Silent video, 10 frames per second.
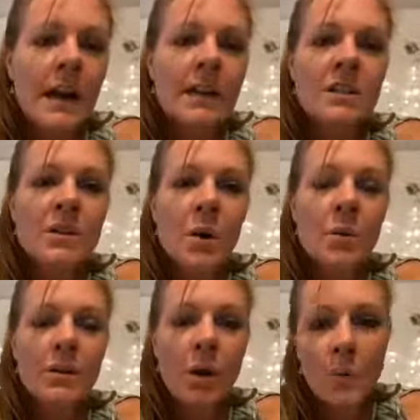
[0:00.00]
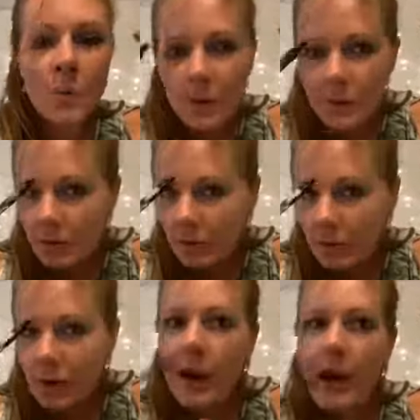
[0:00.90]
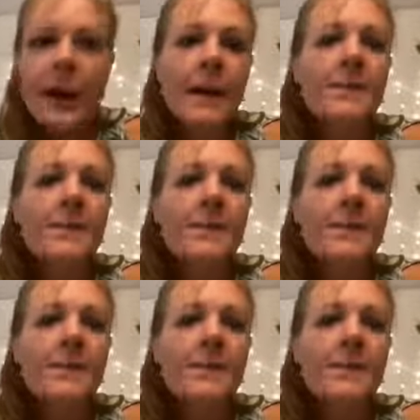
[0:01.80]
And so when you open up your third eye,